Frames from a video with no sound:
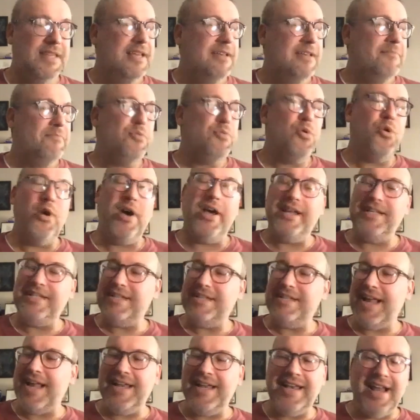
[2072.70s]
boy
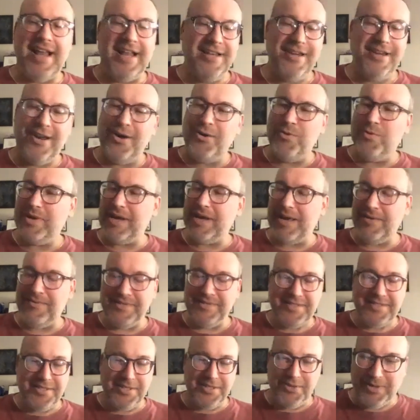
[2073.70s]
did i not know what i
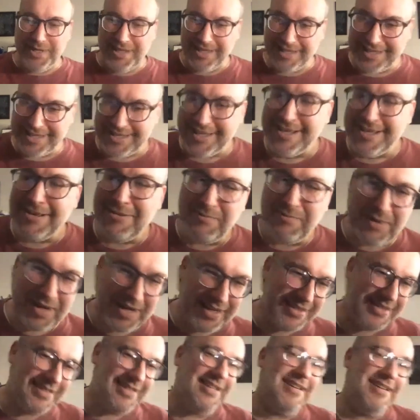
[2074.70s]
was doing
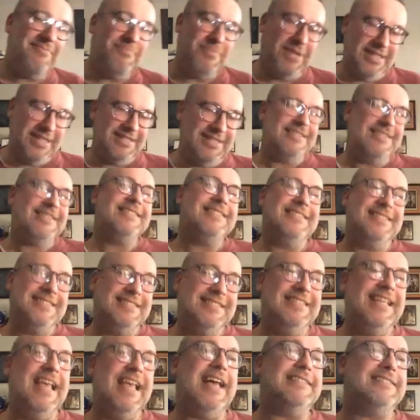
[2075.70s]
but but
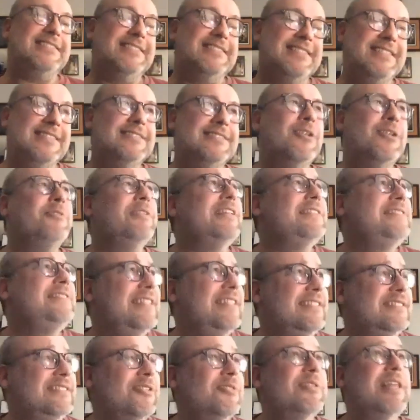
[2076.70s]
yes so let's
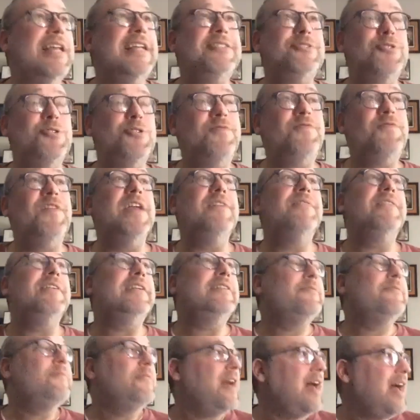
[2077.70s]
see so that's your favorite
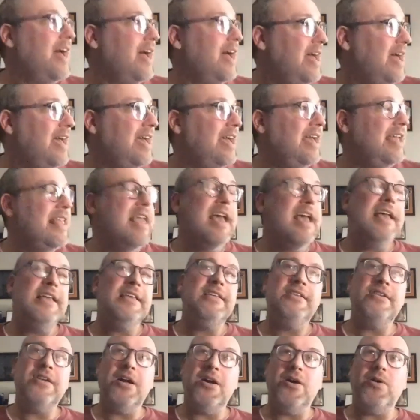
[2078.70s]
I,
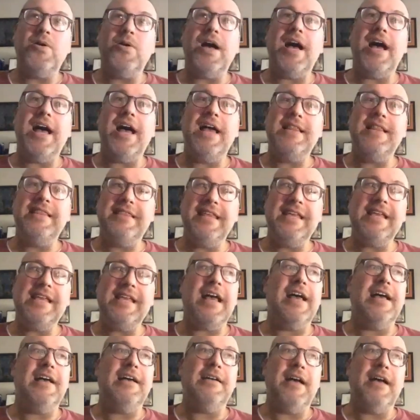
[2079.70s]
you know i think
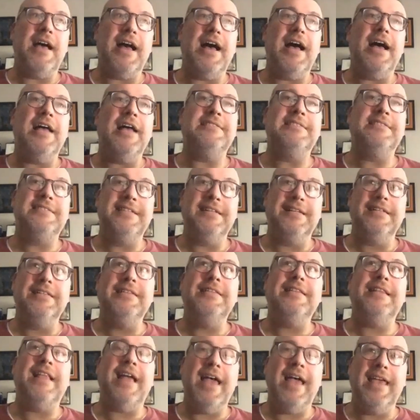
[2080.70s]
i
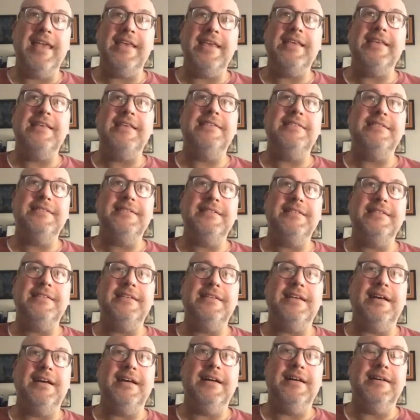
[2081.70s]
still like
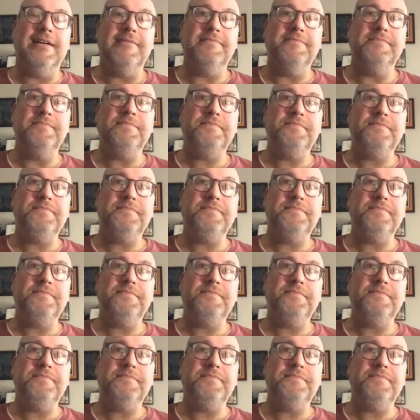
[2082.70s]
um,